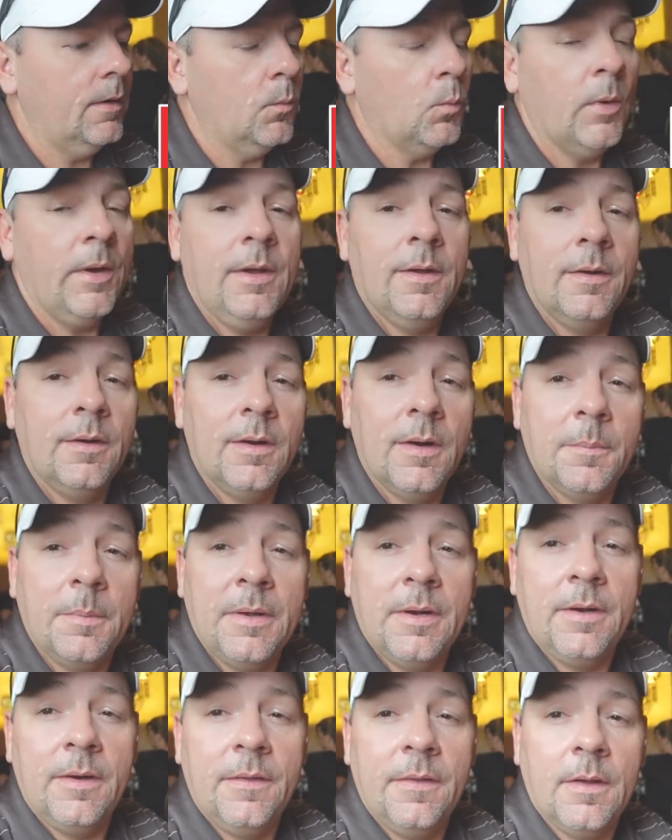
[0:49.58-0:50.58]
We ended up
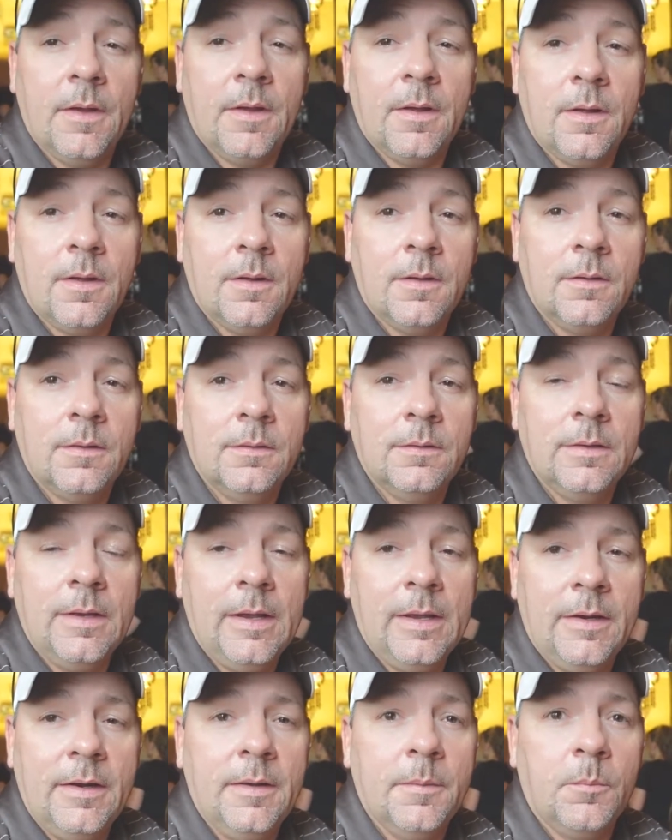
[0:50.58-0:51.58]
getting the
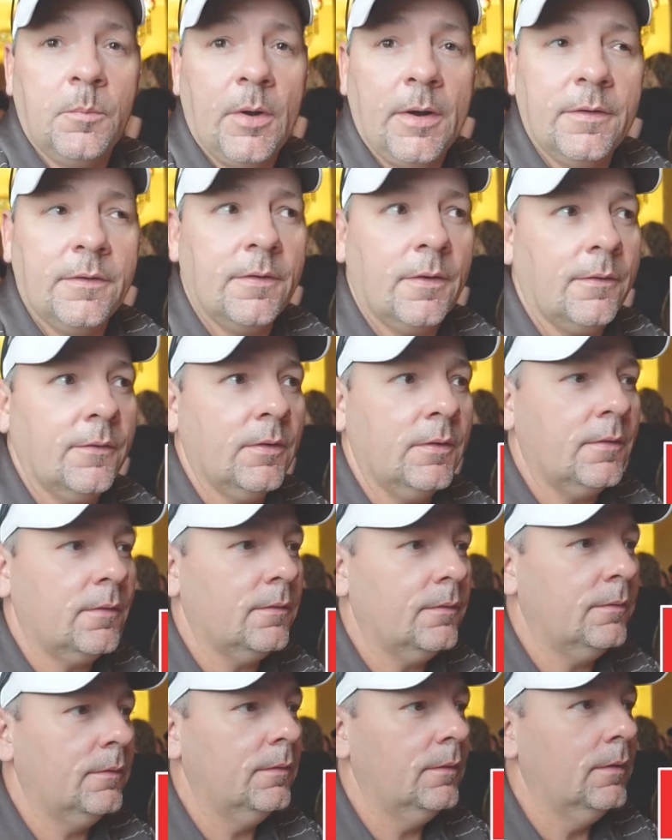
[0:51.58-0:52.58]
Indian bread service,
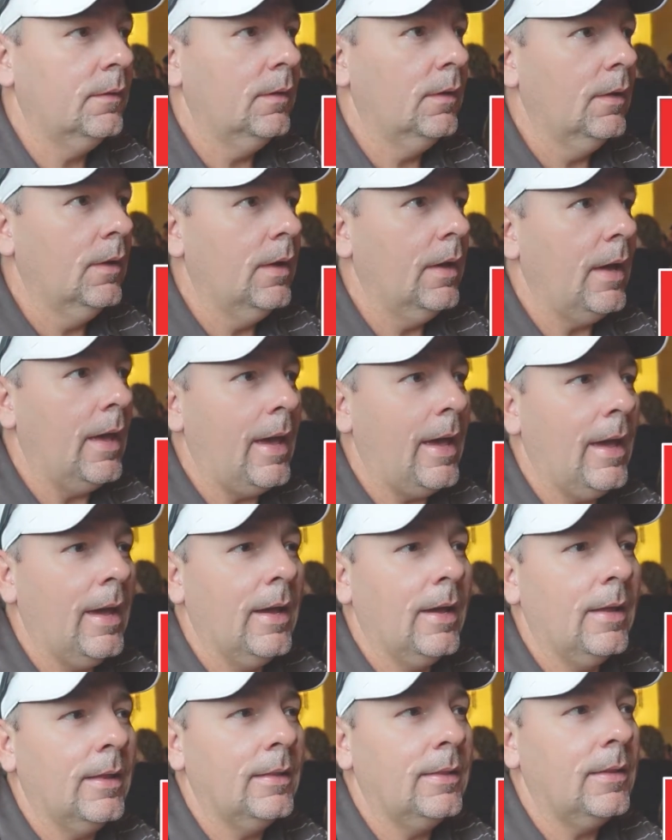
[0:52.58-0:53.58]

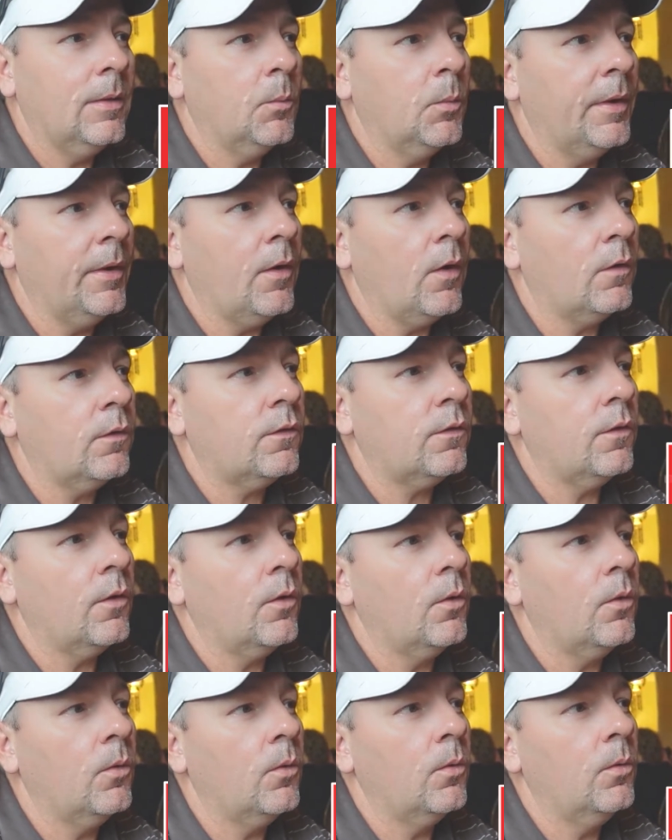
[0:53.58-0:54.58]
and then we
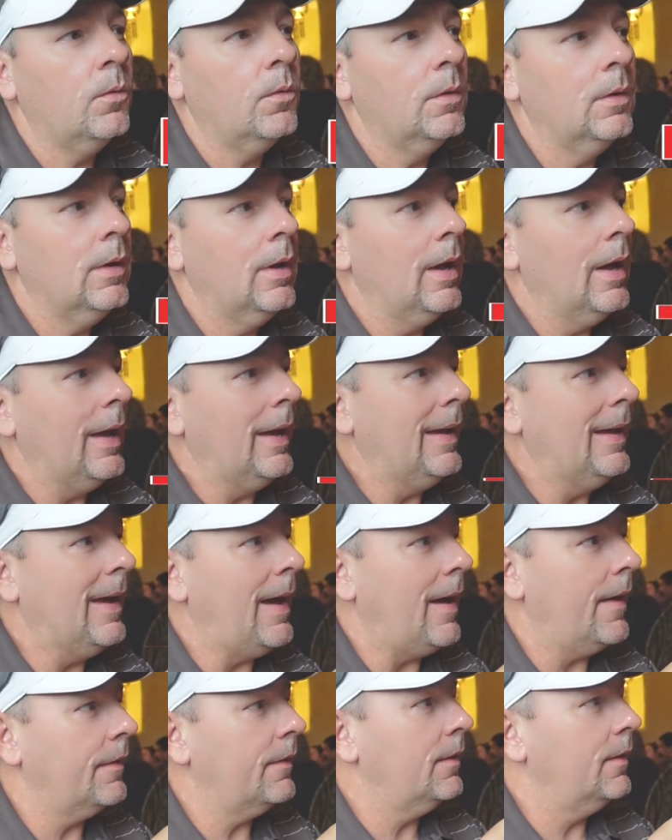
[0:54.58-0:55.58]
also
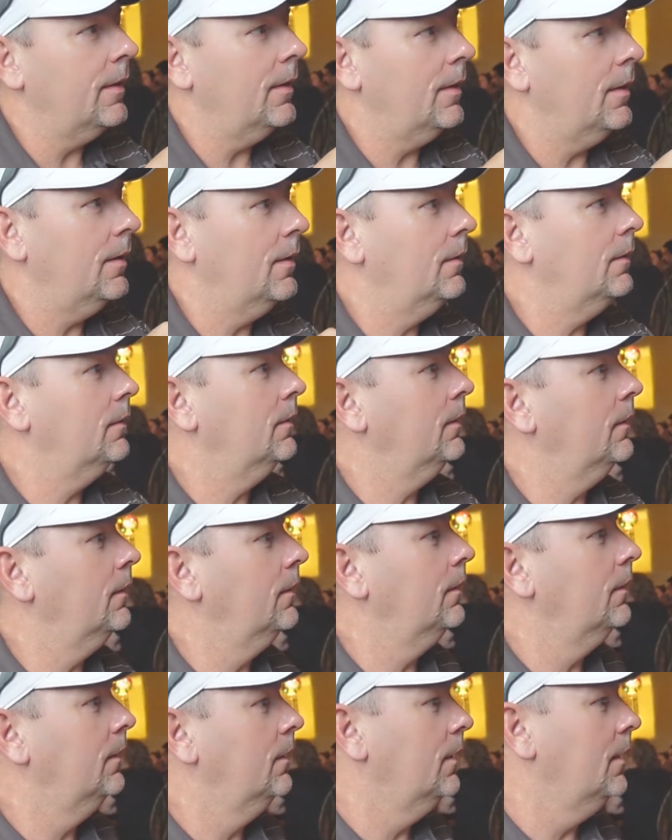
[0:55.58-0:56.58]
got
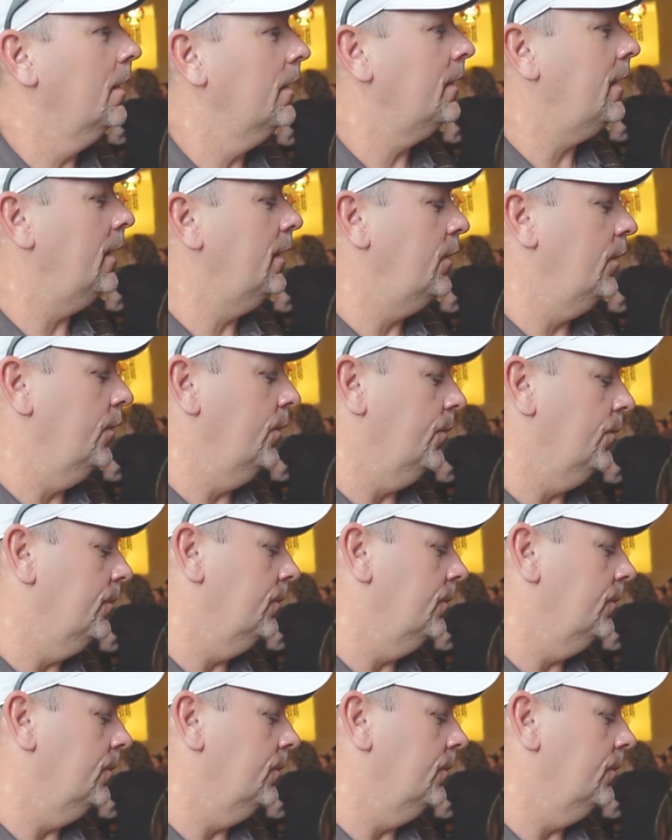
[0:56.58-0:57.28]
thank you.